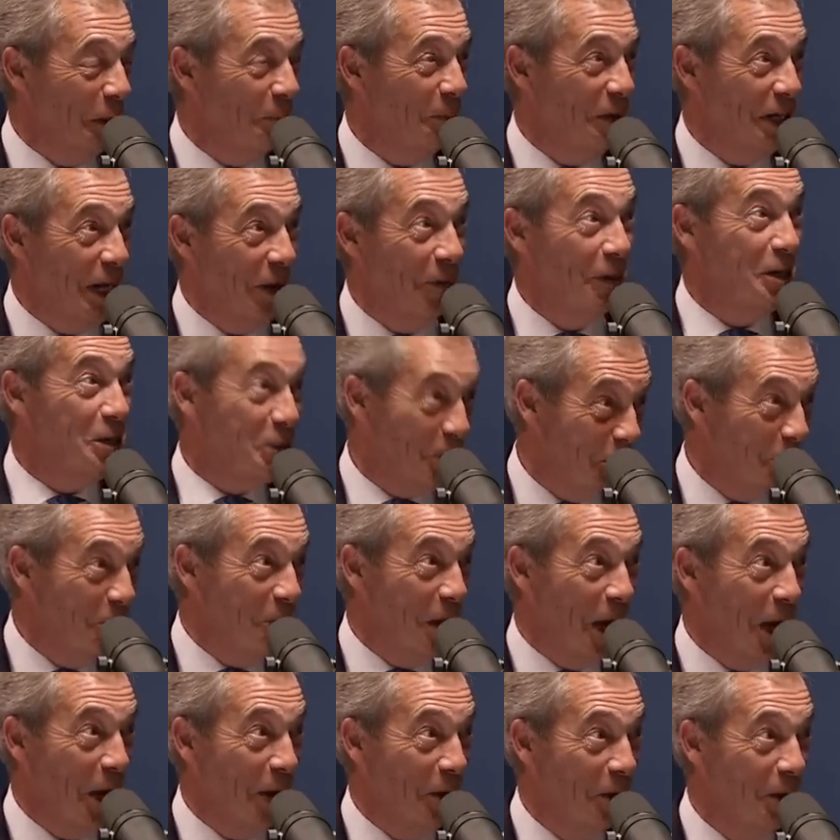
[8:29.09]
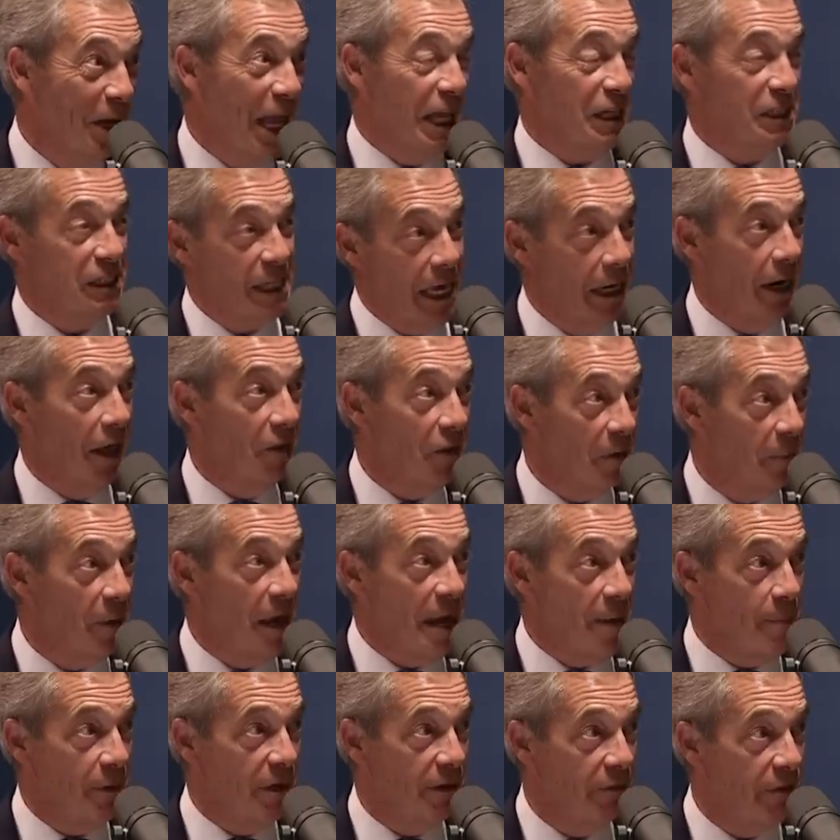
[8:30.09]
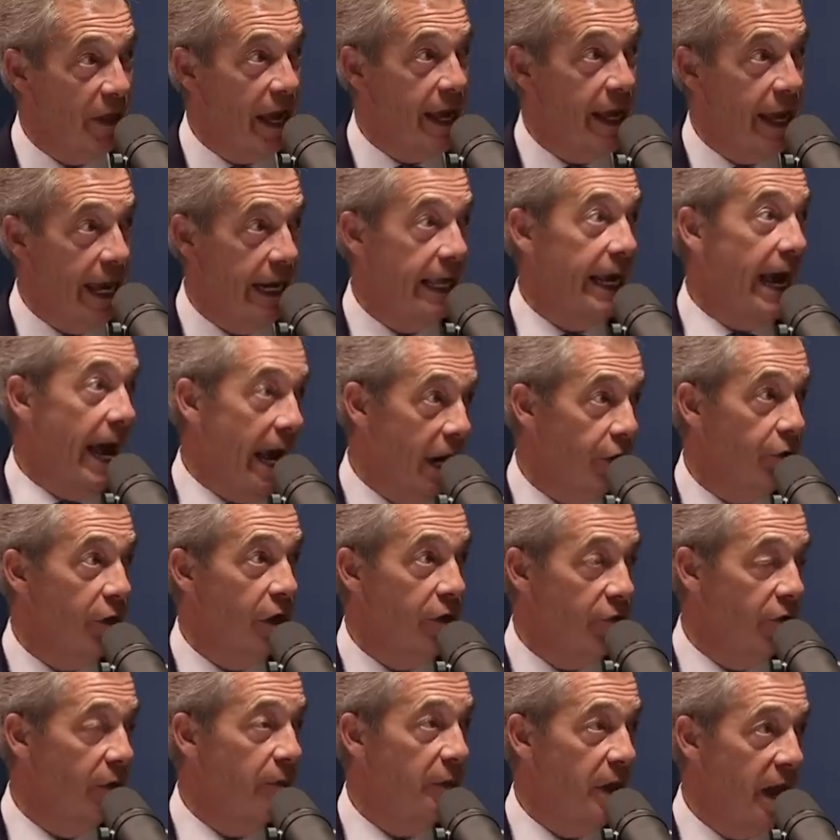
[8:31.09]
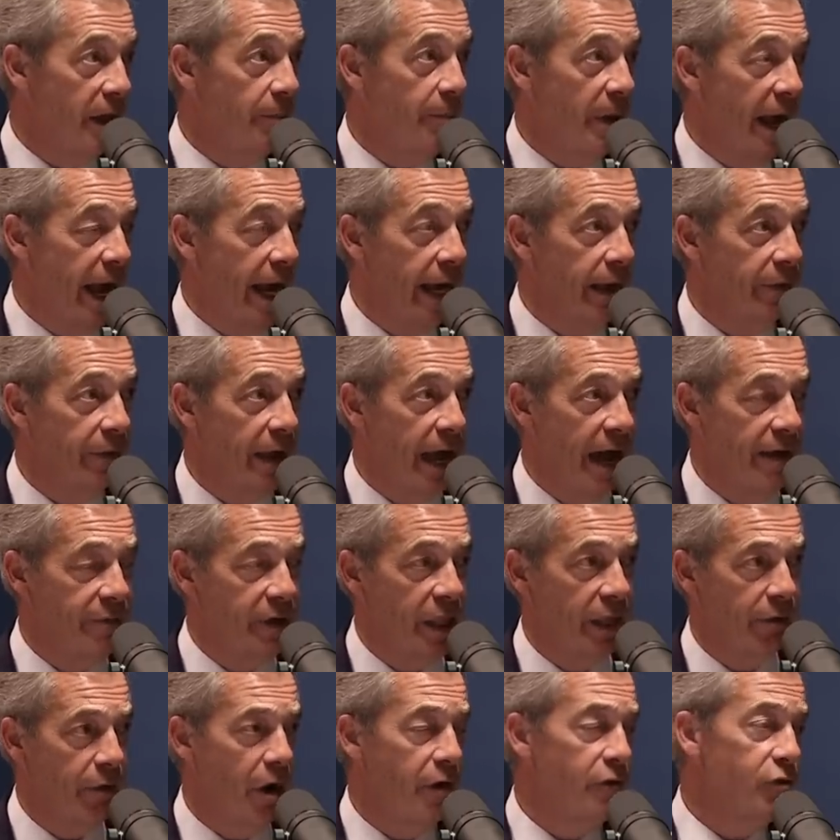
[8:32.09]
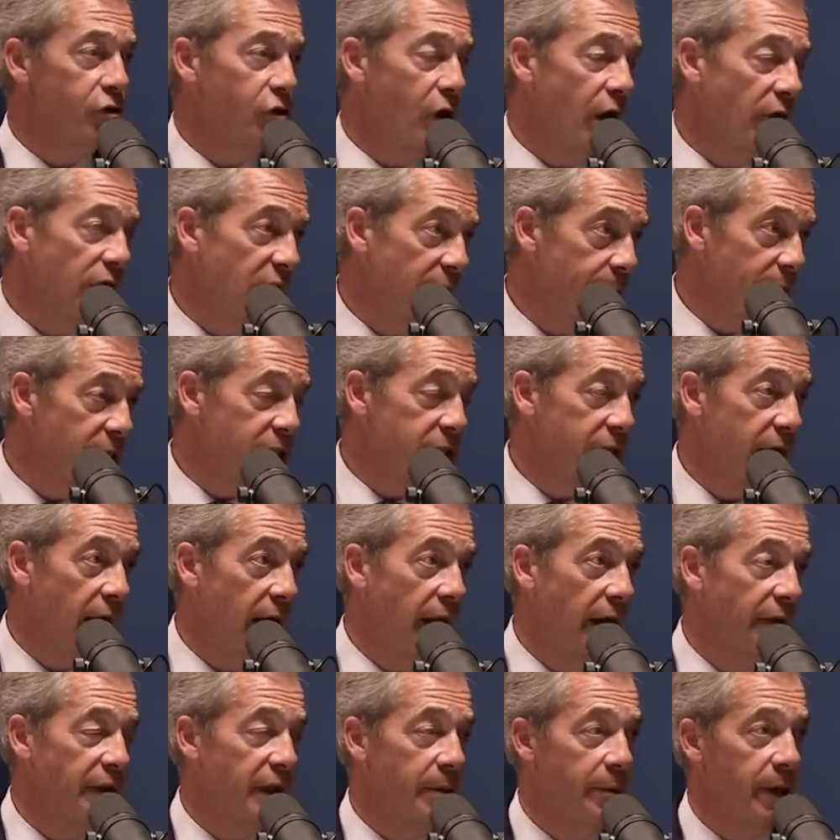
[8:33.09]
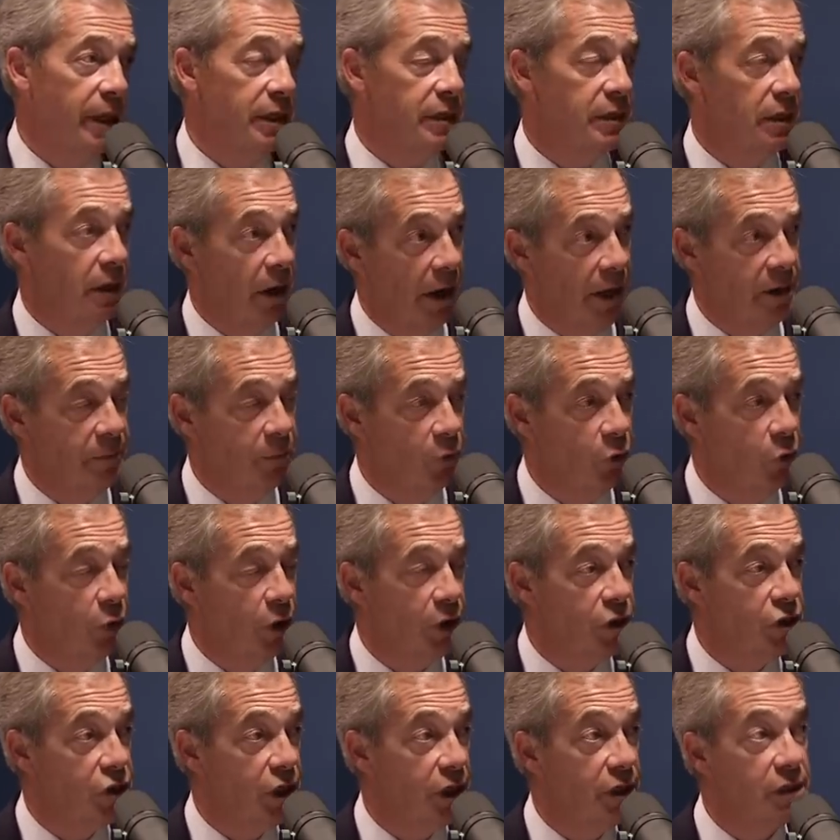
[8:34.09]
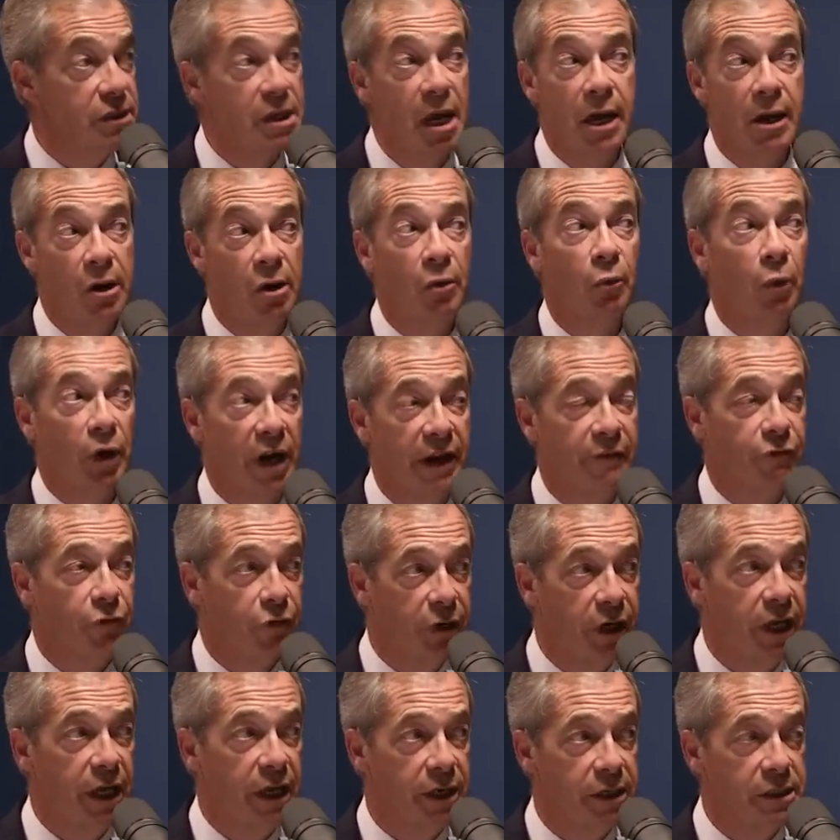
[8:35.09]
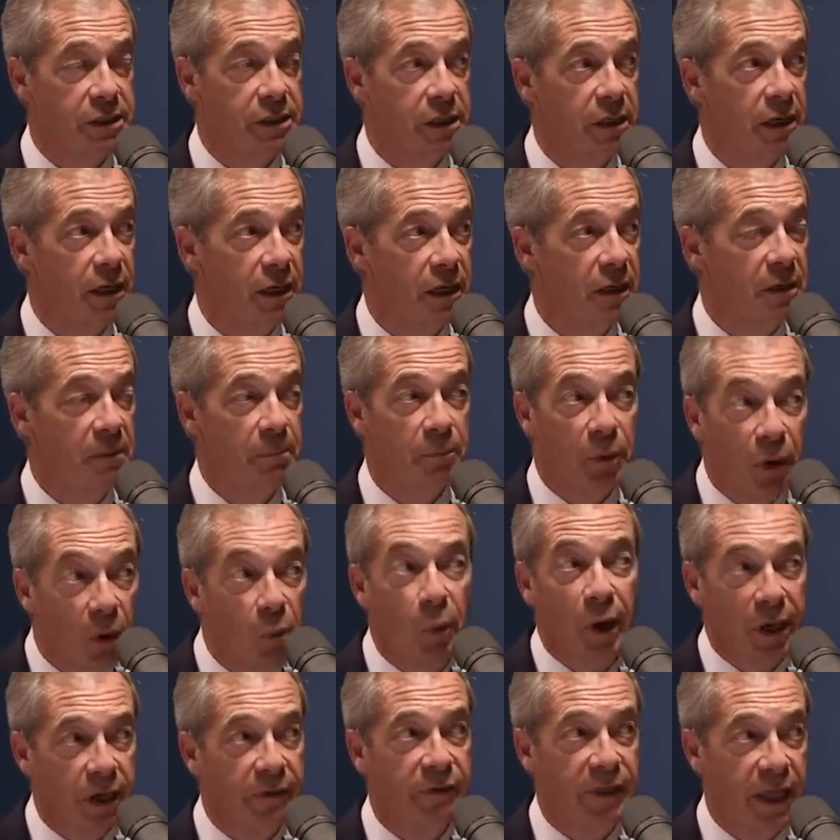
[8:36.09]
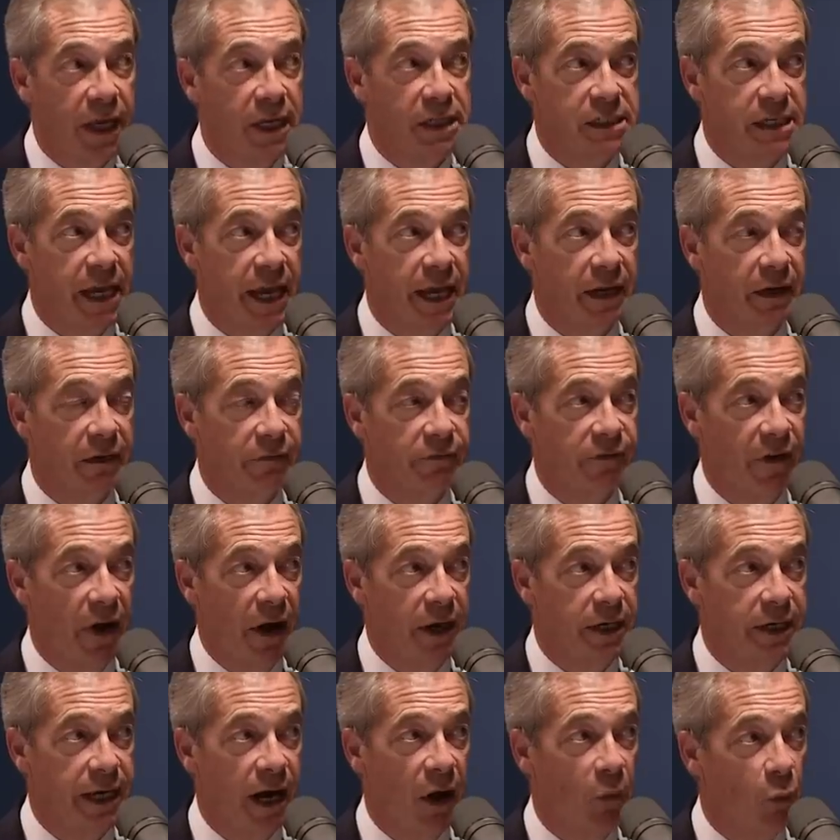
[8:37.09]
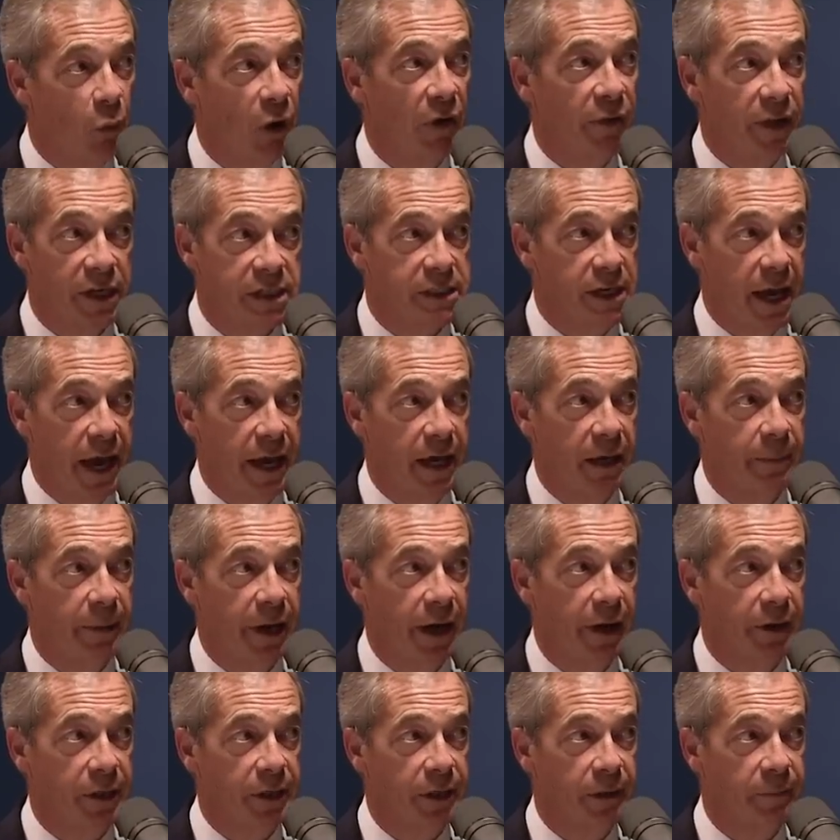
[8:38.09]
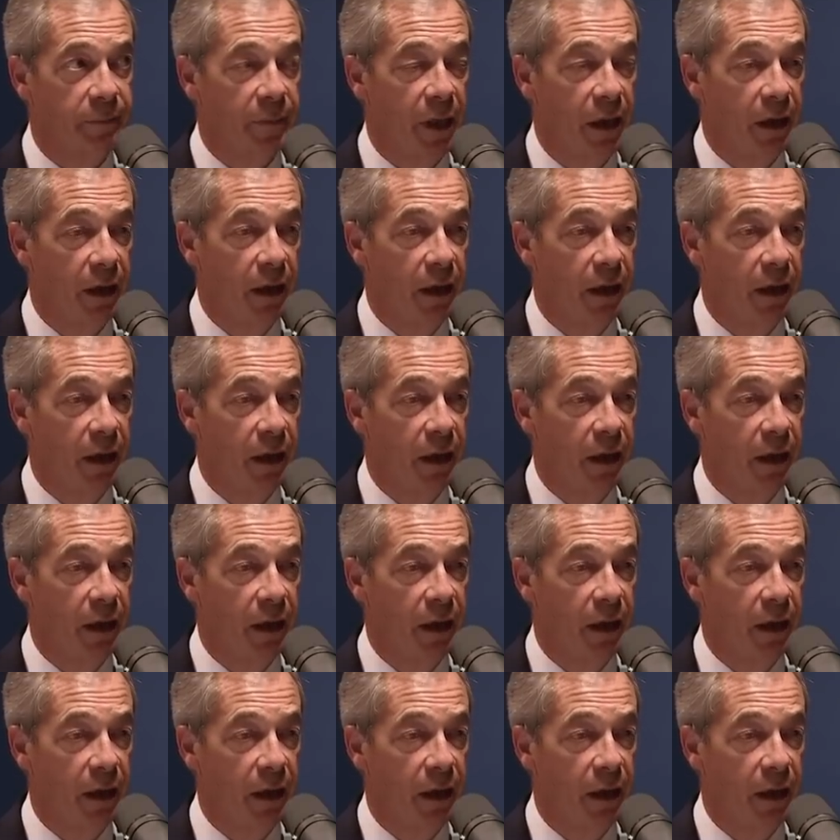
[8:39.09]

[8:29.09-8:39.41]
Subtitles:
But now I do know, let's tell other people, if they're getting aggro from their bank, they're having their overdraft limits cut, they're being denied mortgages, whatever it is, put one of these in and find out what they're saying about you.